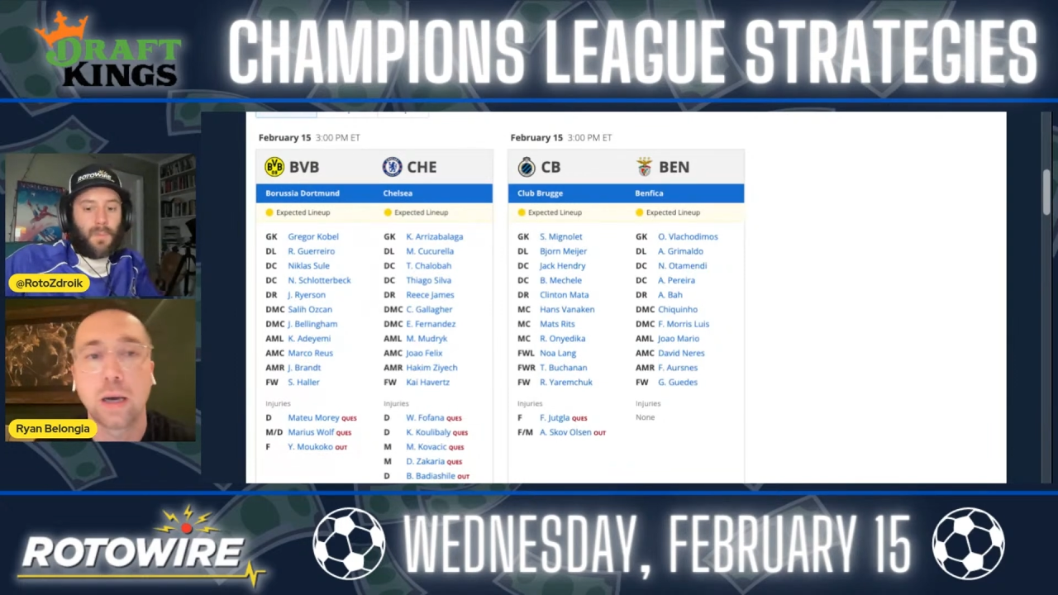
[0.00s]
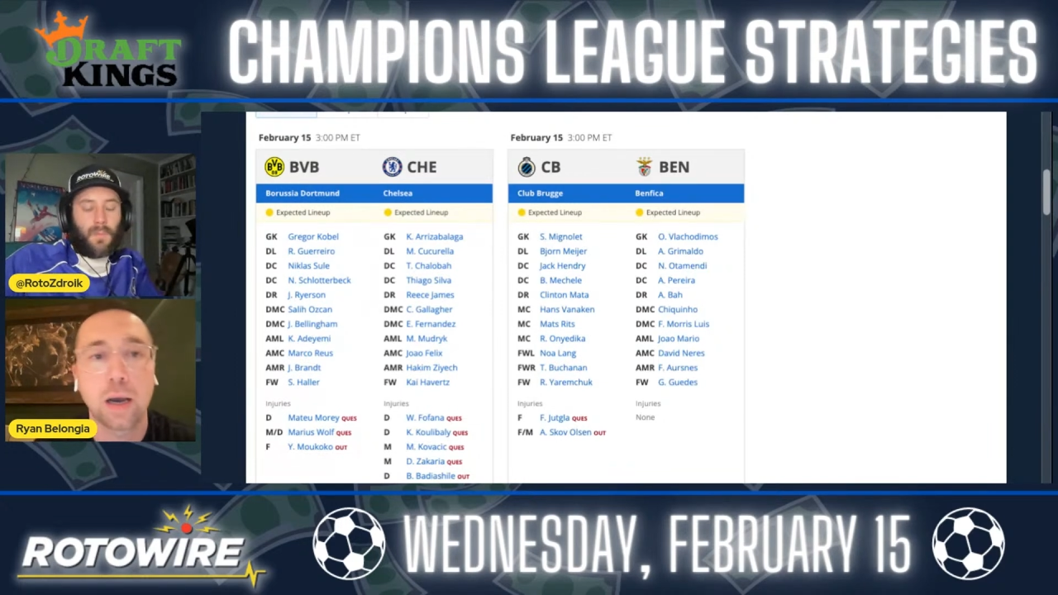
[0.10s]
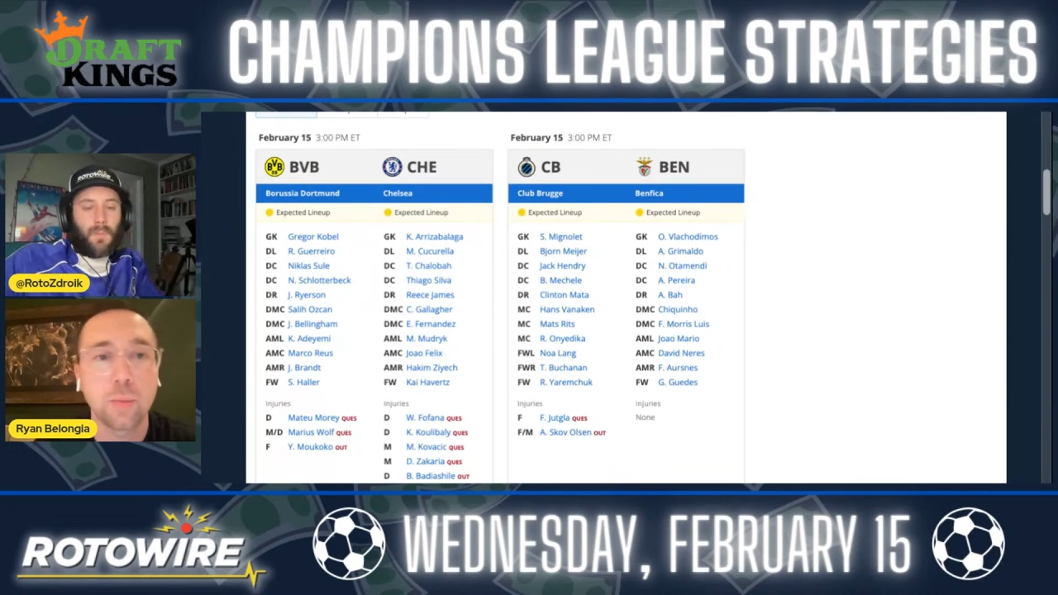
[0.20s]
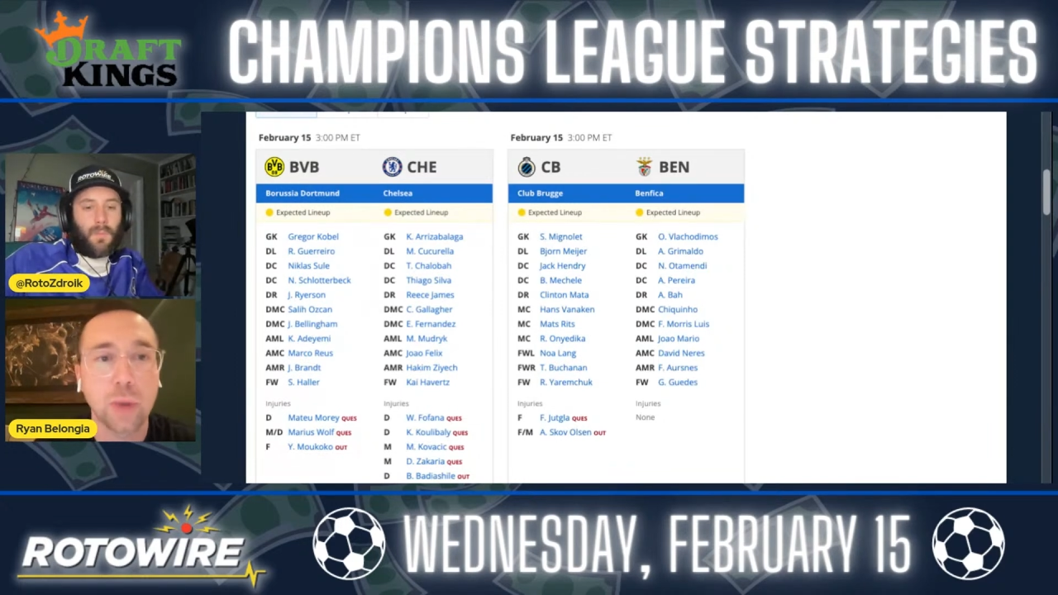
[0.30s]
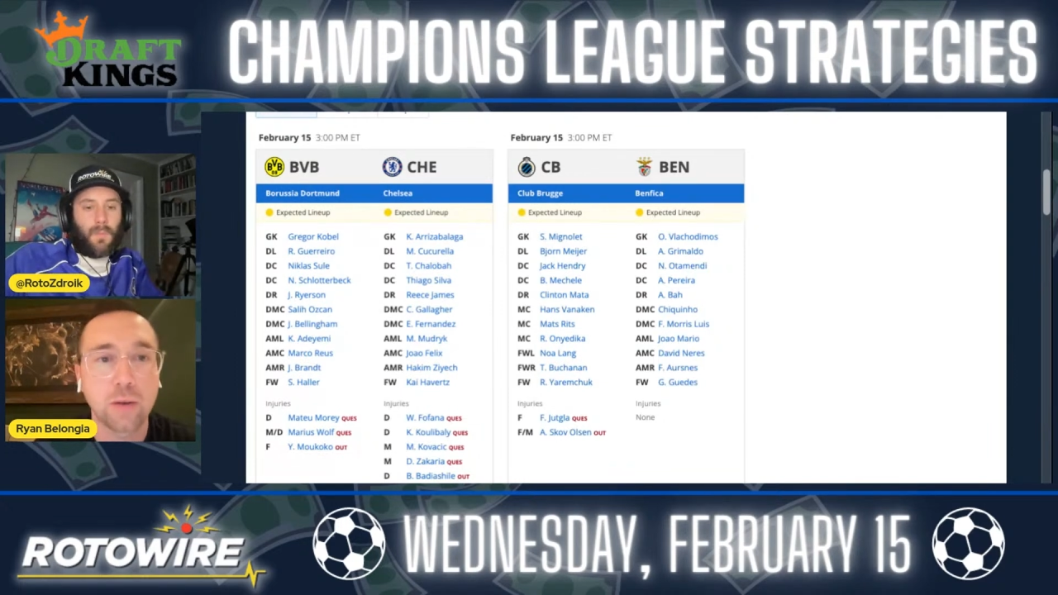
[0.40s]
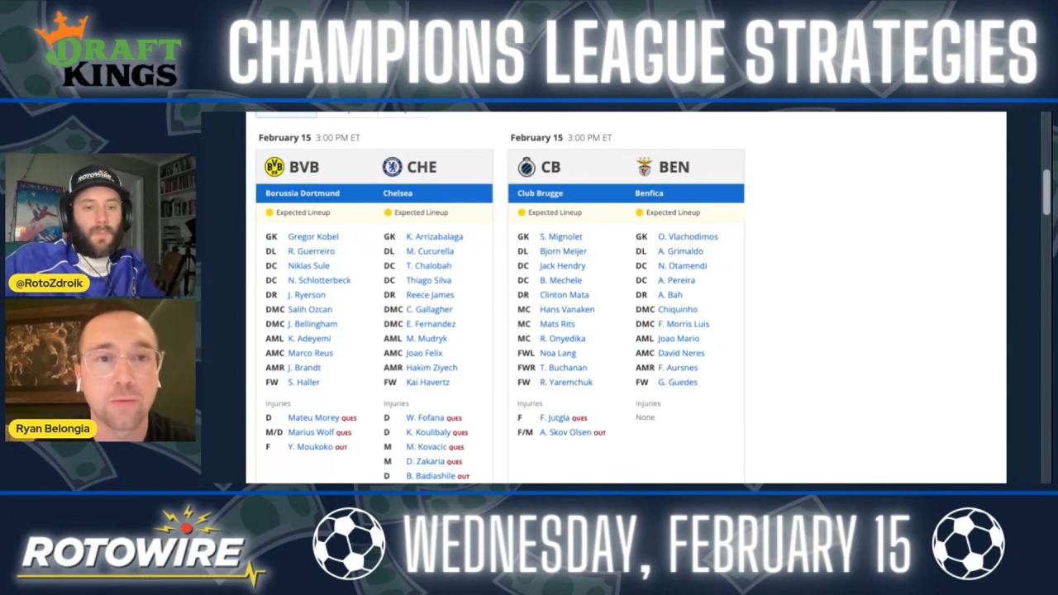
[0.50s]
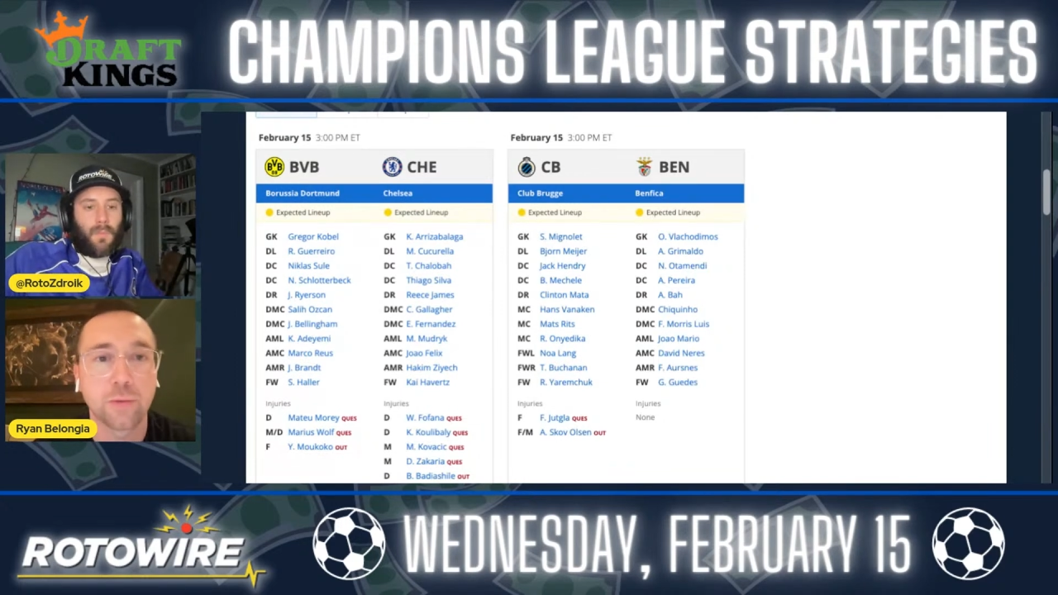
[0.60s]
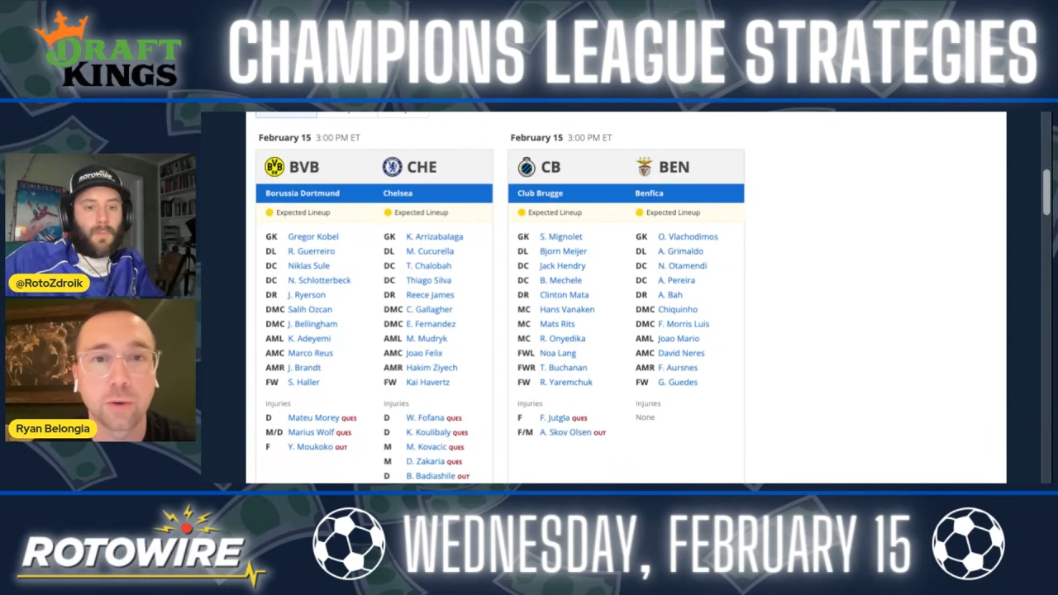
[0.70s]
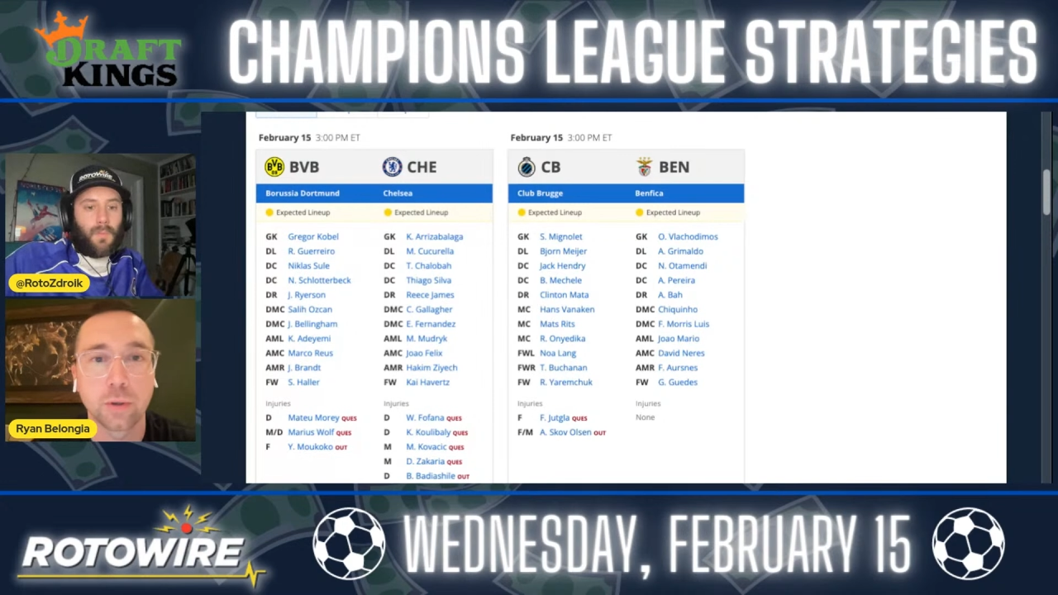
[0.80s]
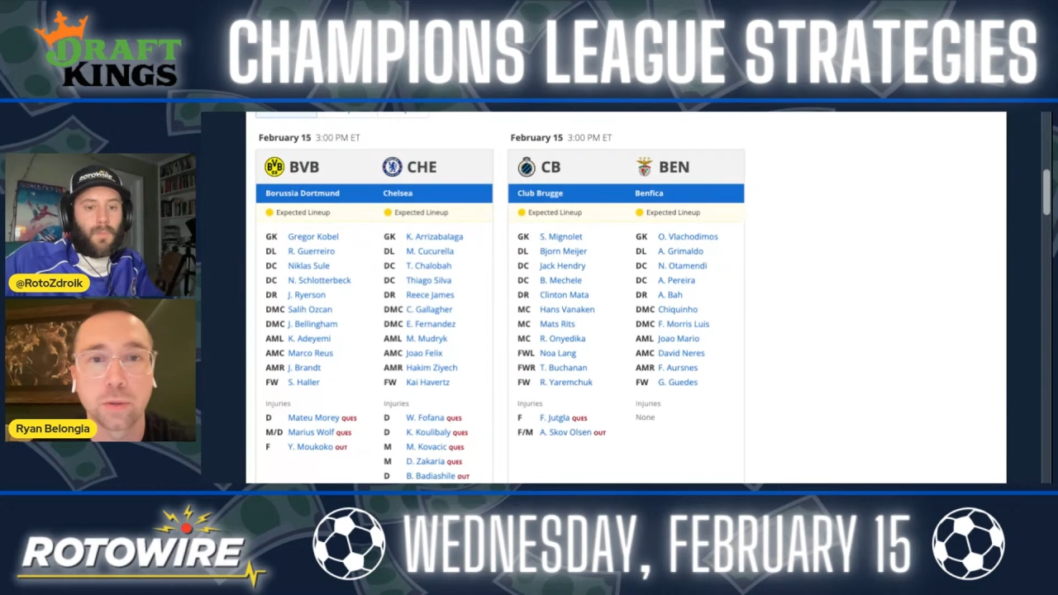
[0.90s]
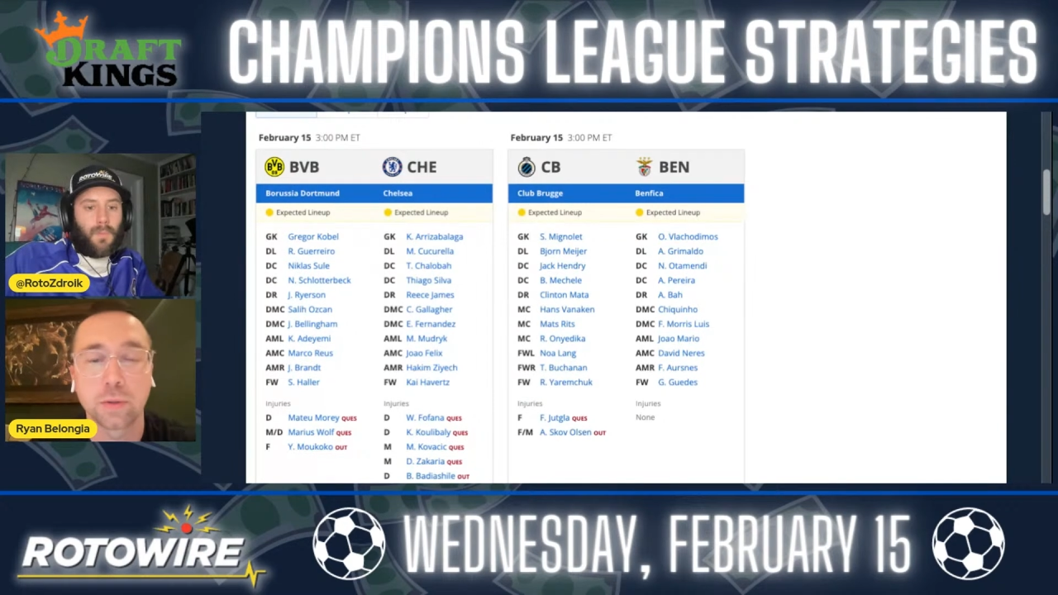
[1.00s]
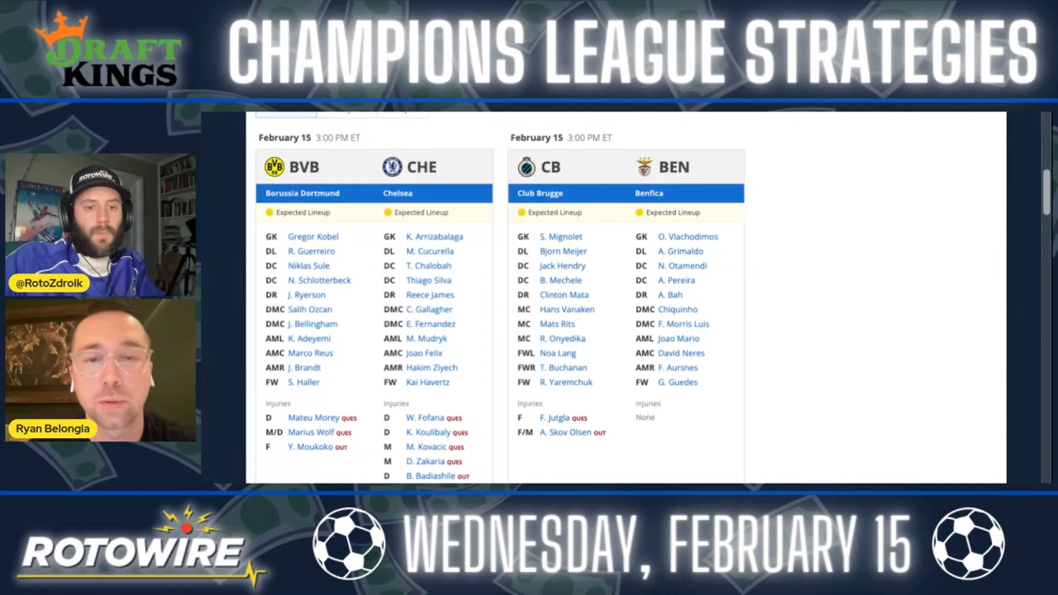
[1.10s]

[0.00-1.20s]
I meant for